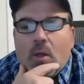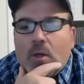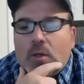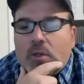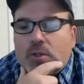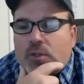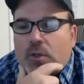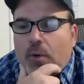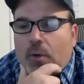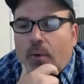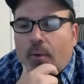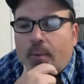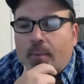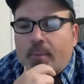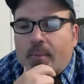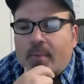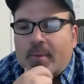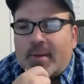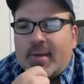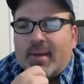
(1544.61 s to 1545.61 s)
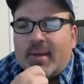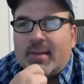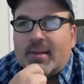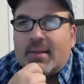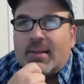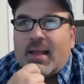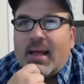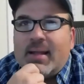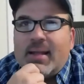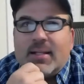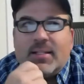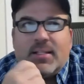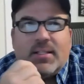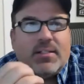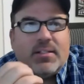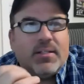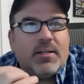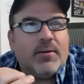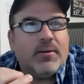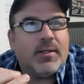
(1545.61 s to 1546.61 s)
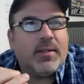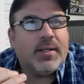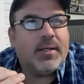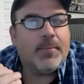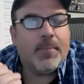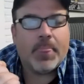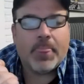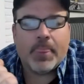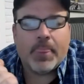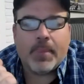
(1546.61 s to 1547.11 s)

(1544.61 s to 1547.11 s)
So not necessarily